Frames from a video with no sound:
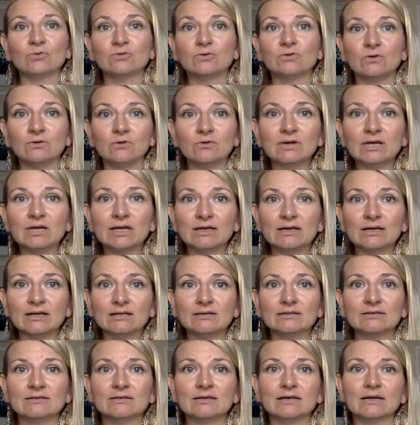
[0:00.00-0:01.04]
look
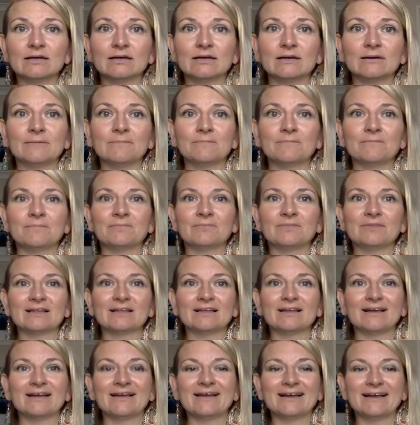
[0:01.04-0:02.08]
at,
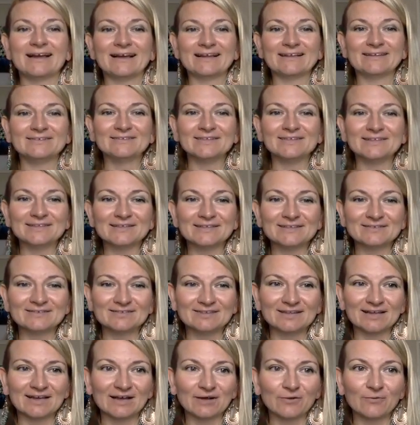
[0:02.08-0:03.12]
I can see there's
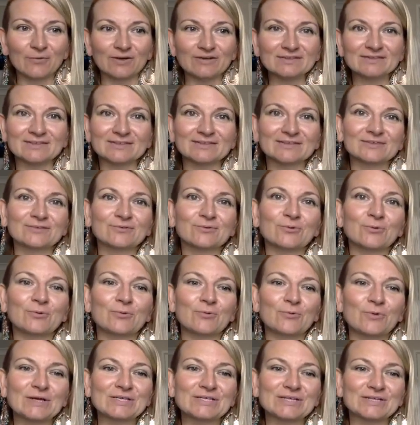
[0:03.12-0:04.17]
questions
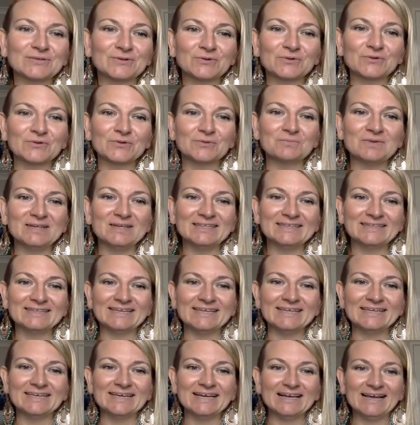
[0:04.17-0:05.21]
which are not
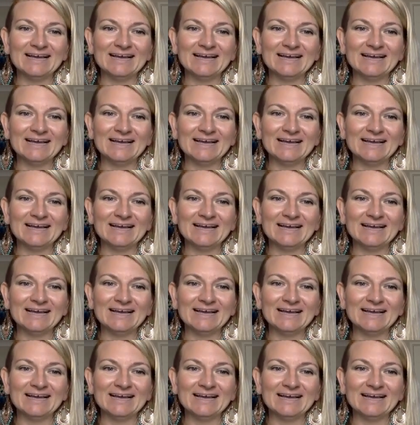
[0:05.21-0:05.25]
completely